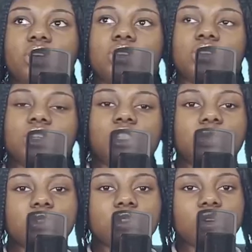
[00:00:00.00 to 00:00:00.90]
So
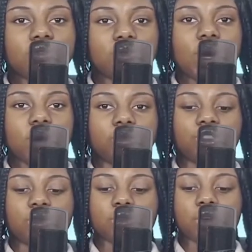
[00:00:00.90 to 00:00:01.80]
she was
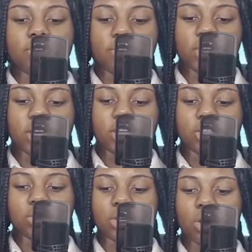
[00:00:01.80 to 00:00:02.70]
overwhelmed, she was overthinking,
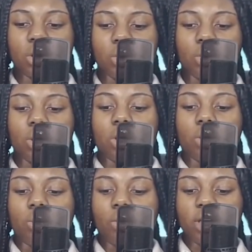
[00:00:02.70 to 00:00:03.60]
she was like, oh,
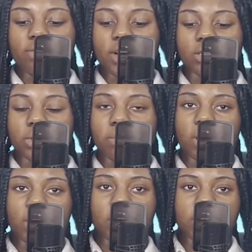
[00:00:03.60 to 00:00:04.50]
what if I don't
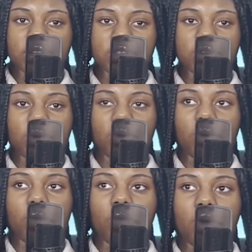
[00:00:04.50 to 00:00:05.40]
pass,
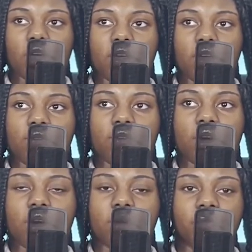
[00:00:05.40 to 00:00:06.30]
or what if
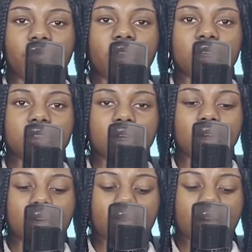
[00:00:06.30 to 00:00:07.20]
things
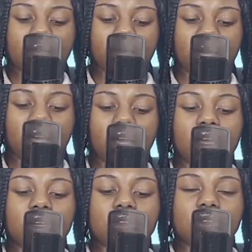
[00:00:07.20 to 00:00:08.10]
don't go right for me?
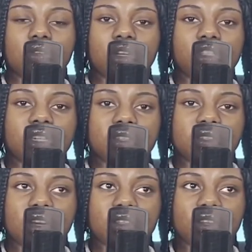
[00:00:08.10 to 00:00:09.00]
So she
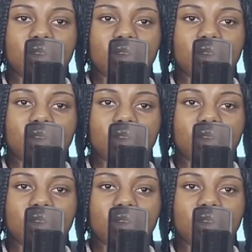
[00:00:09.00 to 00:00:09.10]
decided to